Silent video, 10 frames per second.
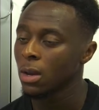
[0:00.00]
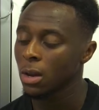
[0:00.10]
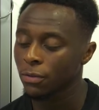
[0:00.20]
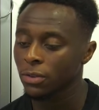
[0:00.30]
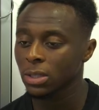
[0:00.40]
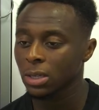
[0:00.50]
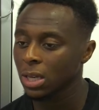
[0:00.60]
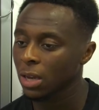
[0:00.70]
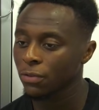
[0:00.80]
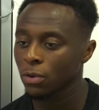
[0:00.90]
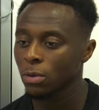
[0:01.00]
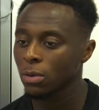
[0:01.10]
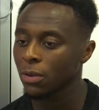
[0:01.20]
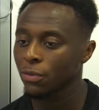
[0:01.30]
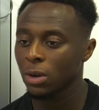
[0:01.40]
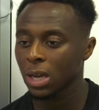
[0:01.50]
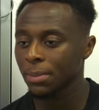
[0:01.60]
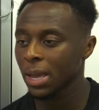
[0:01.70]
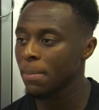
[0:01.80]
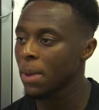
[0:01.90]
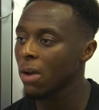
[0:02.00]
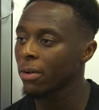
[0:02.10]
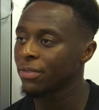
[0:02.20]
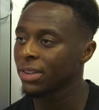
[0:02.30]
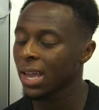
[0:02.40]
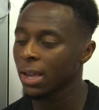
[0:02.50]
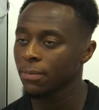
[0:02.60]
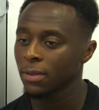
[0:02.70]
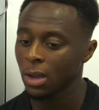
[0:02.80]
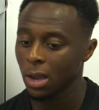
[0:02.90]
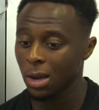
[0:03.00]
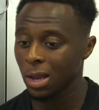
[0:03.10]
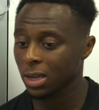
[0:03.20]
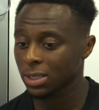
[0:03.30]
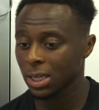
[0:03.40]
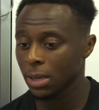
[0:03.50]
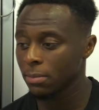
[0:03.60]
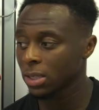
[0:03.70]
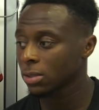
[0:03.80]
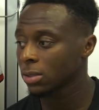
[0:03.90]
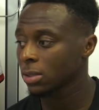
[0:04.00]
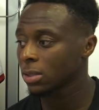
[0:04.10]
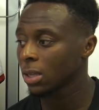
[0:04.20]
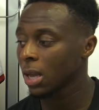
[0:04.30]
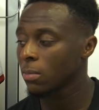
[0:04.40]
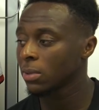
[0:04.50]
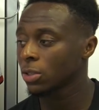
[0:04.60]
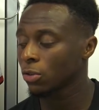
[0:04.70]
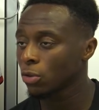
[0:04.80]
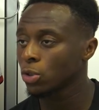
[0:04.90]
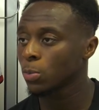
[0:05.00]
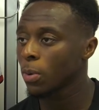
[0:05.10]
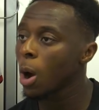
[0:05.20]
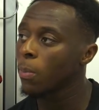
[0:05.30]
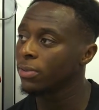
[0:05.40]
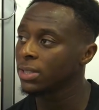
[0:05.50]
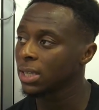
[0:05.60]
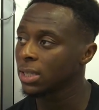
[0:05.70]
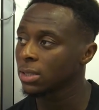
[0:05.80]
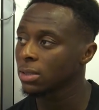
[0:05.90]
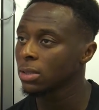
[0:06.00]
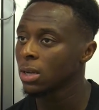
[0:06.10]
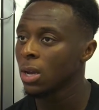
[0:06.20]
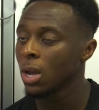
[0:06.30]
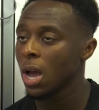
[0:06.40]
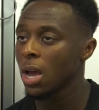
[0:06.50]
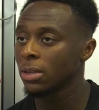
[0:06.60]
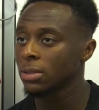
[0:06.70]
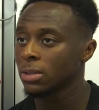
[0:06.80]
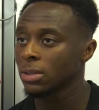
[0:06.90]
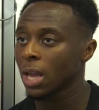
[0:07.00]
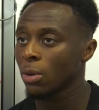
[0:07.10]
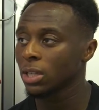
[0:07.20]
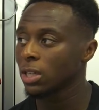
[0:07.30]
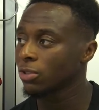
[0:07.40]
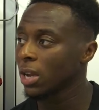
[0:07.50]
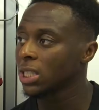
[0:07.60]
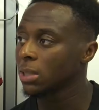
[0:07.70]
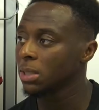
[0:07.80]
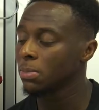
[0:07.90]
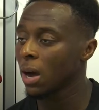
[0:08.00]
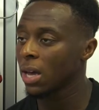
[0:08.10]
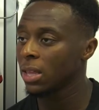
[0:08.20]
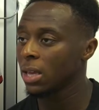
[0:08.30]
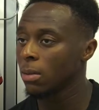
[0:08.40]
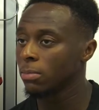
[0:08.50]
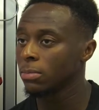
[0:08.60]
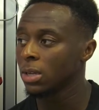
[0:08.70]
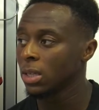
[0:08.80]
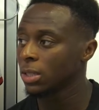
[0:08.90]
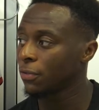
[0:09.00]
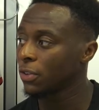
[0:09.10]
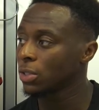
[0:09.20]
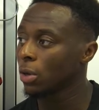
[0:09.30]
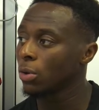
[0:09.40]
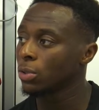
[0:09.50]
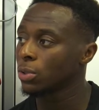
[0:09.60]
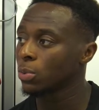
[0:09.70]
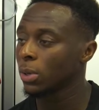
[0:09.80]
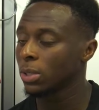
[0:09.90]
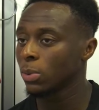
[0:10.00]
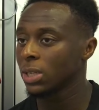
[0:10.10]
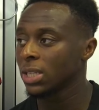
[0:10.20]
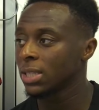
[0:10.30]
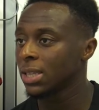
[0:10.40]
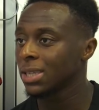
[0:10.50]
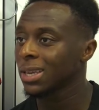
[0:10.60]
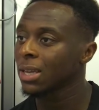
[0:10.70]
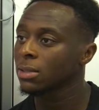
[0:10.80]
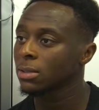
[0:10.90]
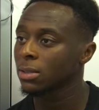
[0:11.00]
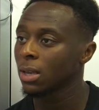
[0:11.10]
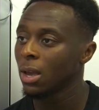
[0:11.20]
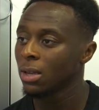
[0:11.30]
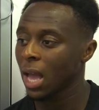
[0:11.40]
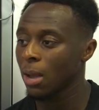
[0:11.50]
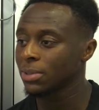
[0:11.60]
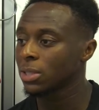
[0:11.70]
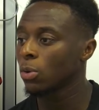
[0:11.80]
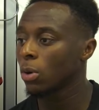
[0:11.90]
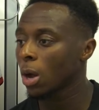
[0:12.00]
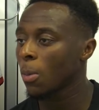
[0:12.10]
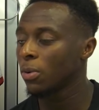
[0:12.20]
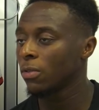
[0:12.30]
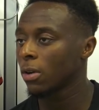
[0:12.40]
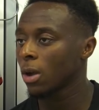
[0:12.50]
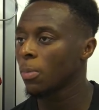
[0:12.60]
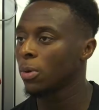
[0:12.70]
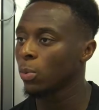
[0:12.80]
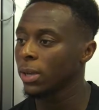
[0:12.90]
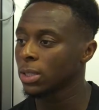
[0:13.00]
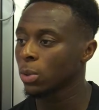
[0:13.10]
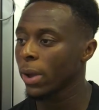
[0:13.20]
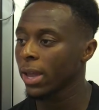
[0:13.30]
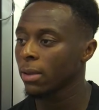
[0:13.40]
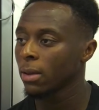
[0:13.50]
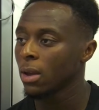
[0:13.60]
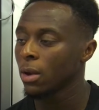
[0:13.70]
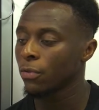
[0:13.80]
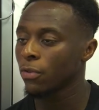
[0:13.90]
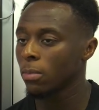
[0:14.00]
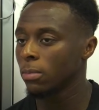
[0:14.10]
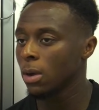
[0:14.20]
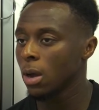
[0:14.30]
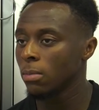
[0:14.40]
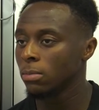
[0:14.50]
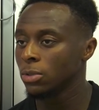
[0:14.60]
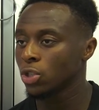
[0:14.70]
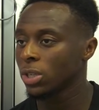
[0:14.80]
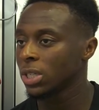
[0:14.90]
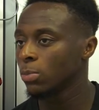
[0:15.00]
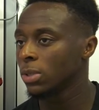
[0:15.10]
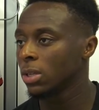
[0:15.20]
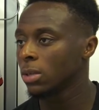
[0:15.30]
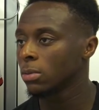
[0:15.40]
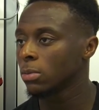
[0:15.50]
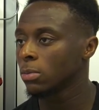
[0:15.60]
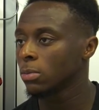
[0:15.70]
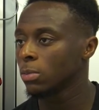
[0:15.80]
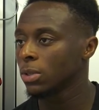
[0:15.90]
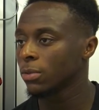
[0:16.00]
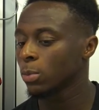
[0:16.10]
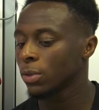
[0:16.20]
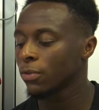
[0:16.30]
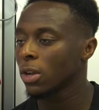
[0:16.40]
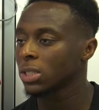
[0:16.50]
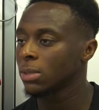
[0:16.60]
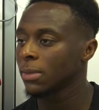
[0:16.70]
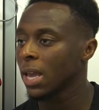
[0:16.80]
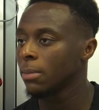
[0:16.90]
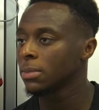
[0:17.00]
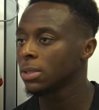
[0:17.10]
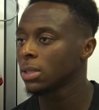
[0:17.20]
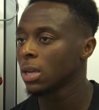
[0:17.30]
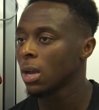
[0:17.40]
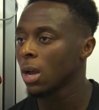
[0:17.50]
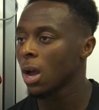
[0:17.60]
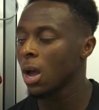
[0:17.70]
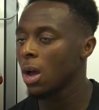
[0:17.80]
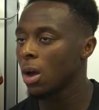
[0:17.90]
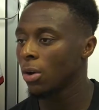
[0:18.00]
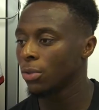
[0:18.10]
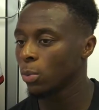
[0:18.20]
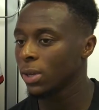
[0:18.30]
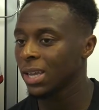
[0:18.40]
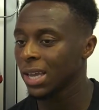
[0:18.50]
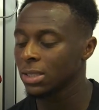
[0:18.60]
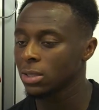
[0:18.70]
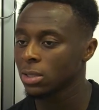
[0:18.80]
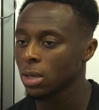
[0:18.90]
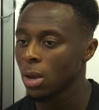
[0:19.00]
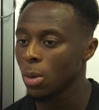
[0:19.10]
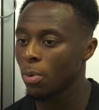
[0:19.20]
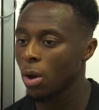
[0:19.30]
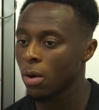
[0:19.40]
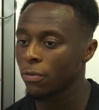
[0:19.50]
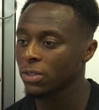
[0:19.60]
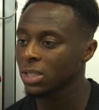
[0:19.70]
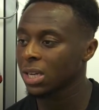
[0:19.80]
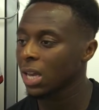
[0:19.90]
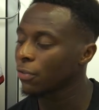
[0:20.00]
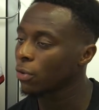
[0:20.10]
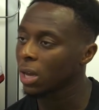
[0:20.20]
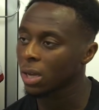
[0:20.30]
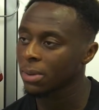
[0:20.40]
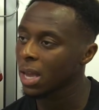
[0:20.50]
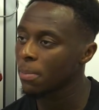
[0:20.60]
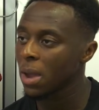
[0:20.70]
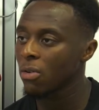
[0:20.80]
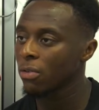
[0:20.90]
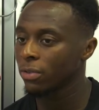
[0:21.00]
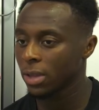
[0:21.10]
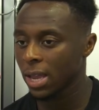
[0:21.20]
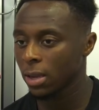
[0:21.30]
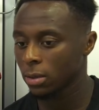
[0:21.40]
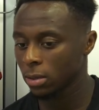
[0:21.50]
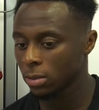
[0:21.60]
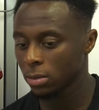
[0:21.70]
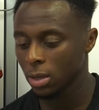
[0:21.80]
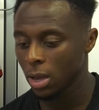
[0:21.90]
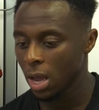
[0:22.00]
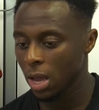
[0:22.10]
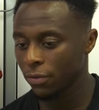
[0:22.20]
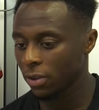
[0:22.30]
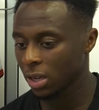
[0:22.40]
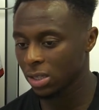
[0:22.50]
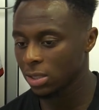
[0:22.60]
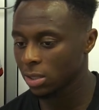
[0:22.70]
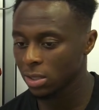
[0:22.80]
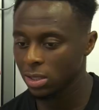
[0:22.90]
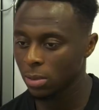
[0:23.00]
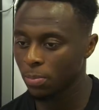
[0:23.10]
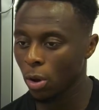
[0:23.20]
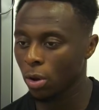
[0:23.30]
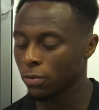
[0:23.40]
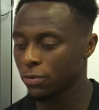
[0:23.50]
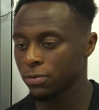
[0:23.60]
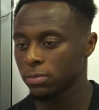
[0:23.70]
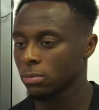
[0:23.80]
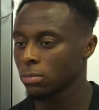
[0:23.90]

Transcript: No, physically I feel like I'm getting better every day. And like I said, I missed the crucial part of pre-season. And that was illustrated to me by the physios when they did their tests, that I'm still a couple of weeks away from joining in with the first team games on the weekends. But physically, I feel like I'm getting better every day, and I think I need a block of